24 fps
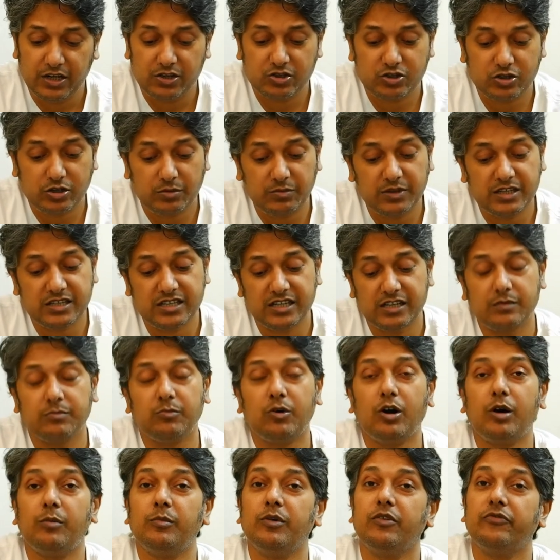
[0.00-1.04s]
Somerset
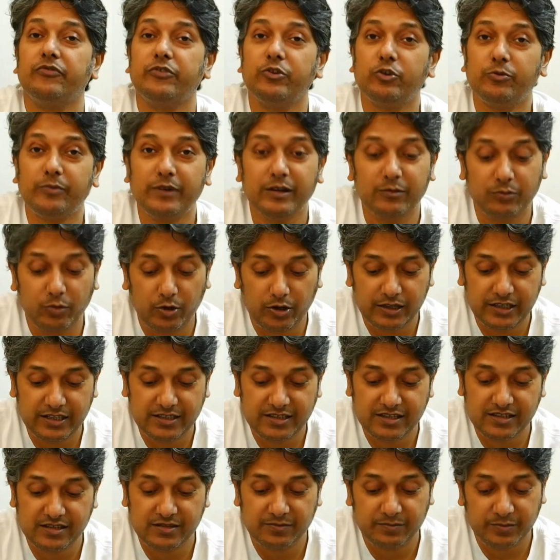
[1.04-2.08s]
Maugham of Human
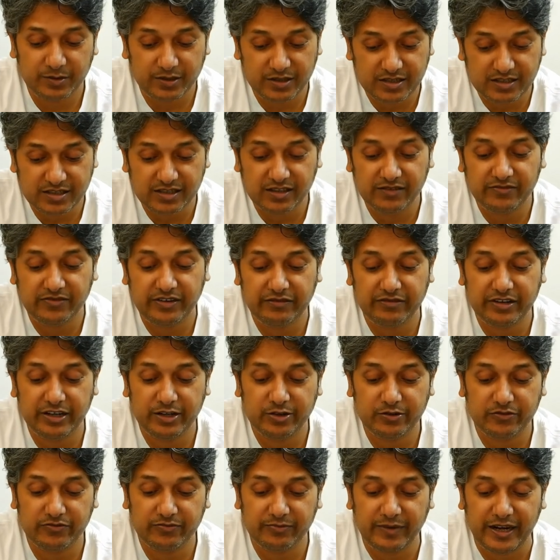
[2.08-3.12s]
Bondage is a personal
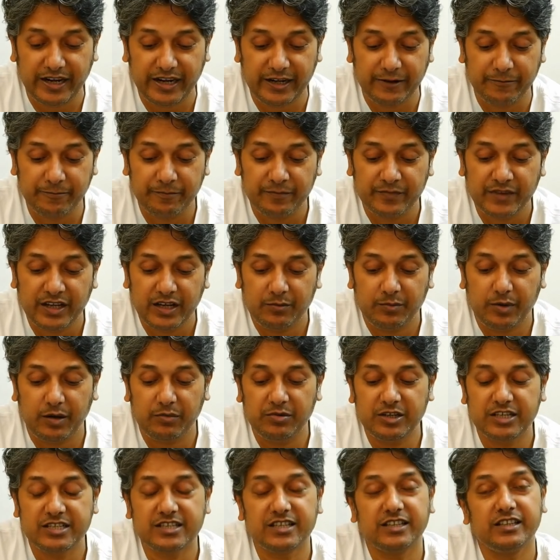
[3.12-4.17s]
favorite of mine,
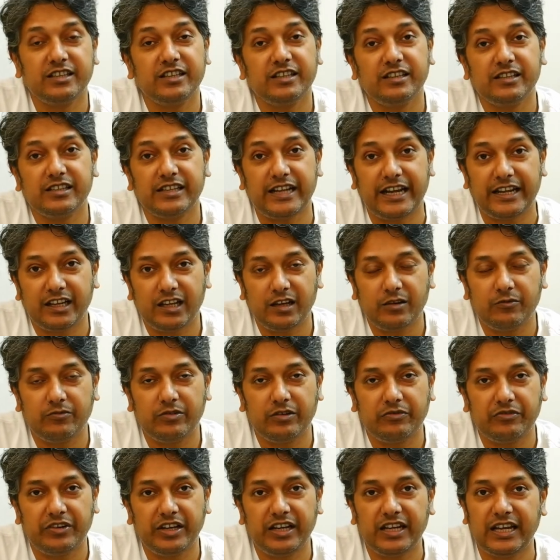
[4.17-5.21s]
published in the year
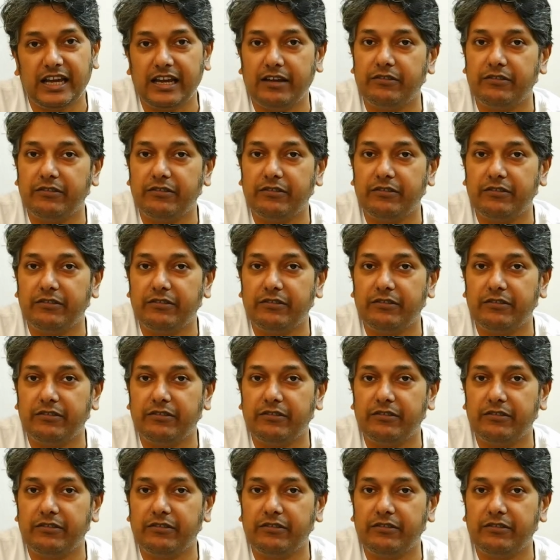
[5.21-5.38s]
1915.